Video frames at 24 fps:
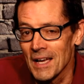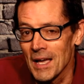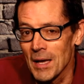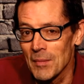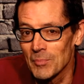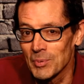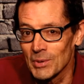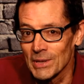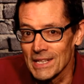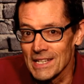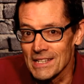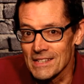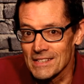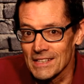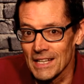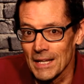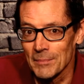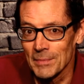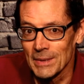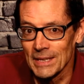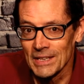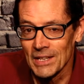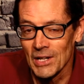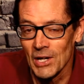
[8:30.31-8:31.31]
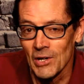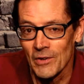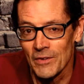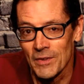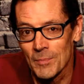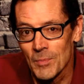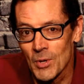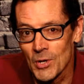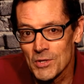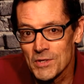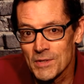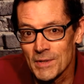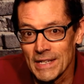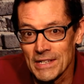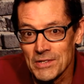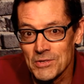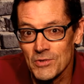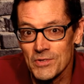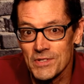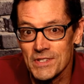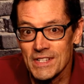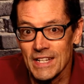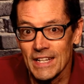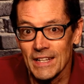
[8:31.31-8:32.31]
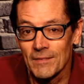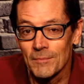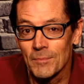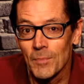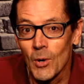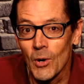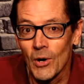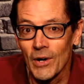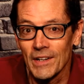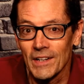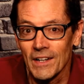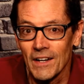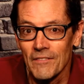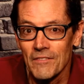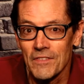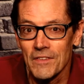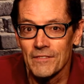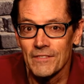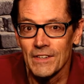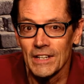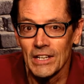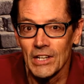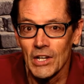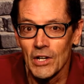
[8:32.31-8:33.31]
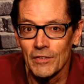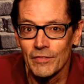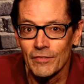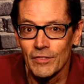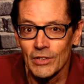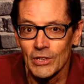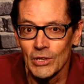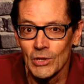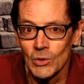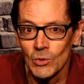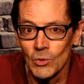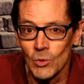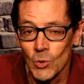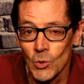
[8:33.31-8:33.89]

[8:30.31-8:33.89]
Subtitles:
And please let me know the most interesting part of the video for you,